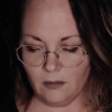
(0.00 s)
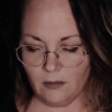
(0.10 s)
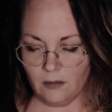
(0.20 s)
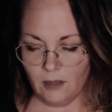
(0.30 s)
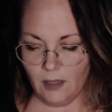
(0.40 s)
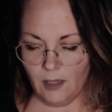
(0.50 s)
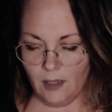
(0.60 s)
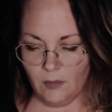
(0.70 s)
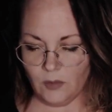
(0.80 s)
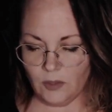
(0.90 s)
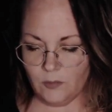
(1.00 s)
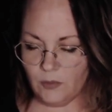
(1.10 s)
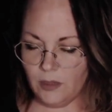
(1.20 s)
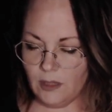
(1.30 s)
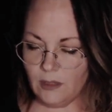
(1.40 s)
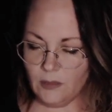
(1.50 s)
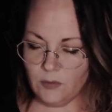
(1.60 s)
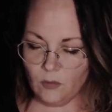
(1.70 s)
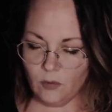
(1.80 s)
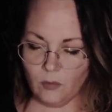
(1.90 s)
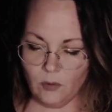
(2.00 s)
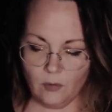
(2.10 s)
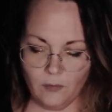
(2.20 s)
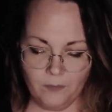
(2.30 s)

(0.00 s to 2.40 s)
Okay, just breathe as normal.